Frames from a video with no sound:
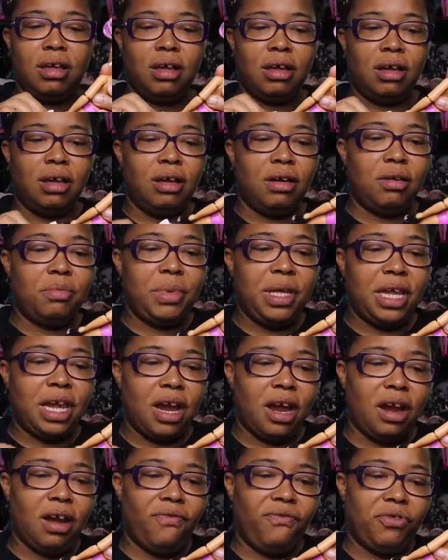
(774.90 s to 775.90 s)
Uh-oh, be
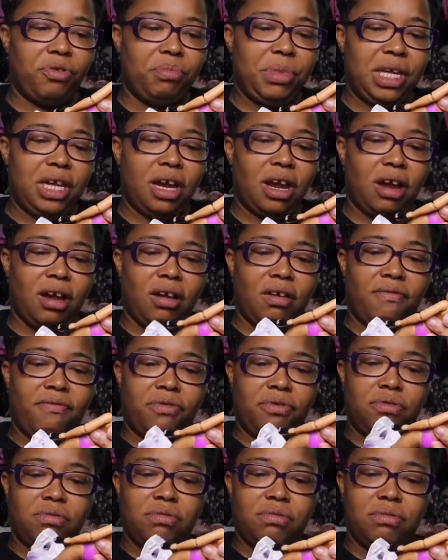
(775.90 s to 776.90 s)
careful, be
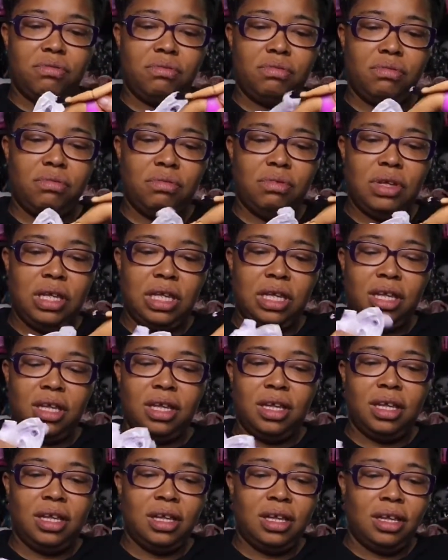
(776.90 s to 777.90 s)
careful.
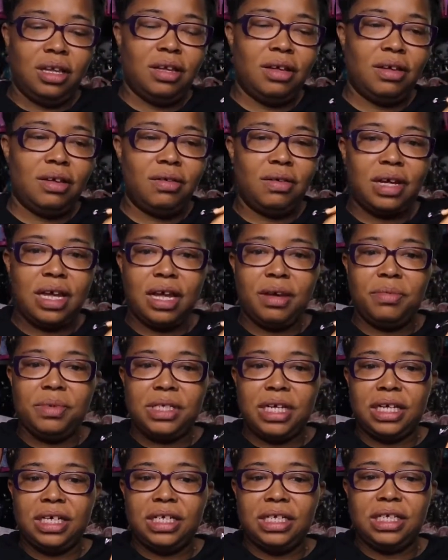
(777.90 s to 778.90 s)
Okay, we're
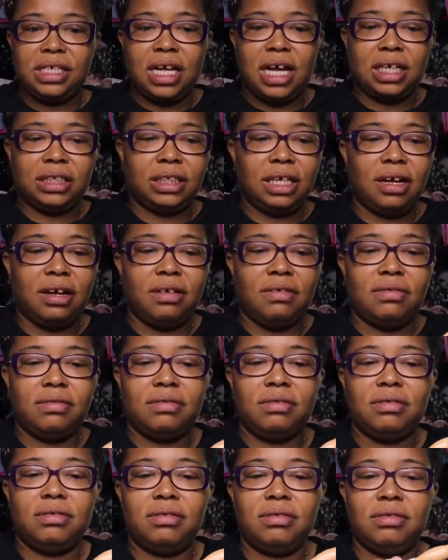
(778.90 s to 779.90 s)
taking these socks off.
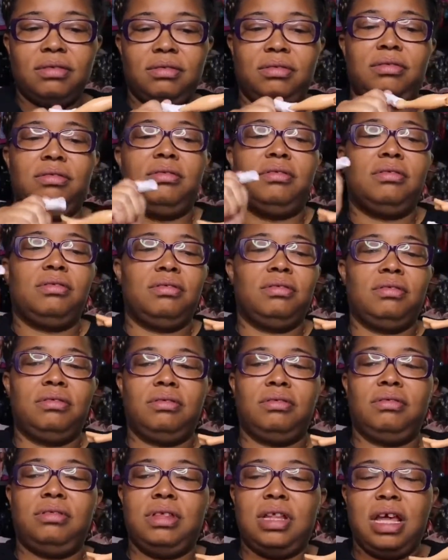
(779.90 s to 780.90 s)

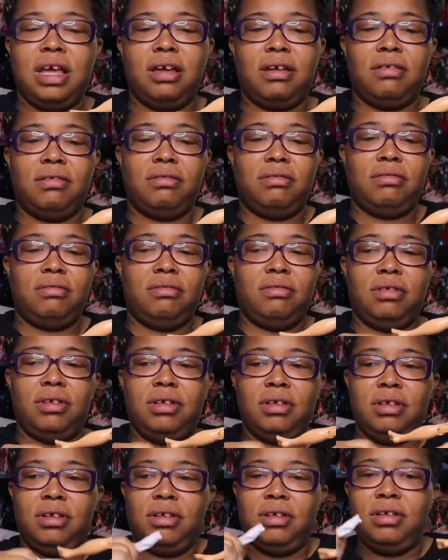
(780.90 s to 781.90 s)
Nah.
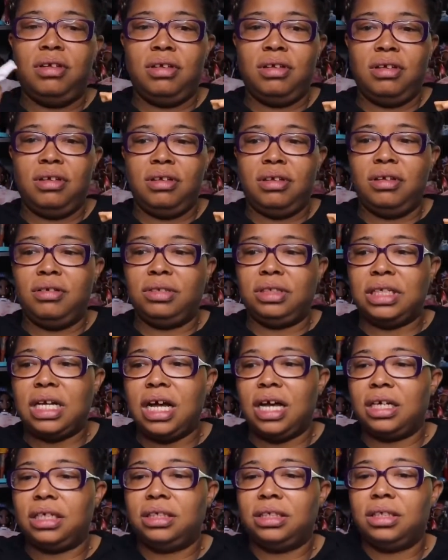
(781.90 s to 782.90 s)
No
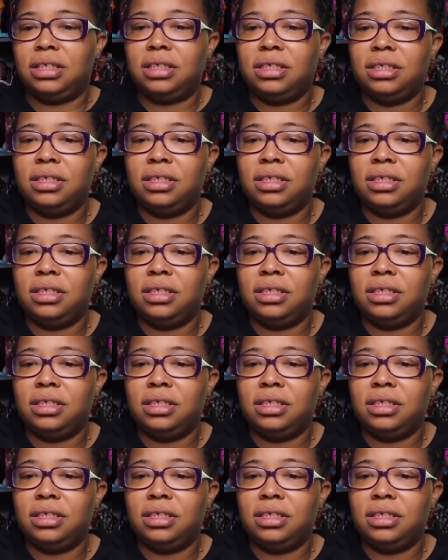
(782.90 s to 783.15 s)
socks.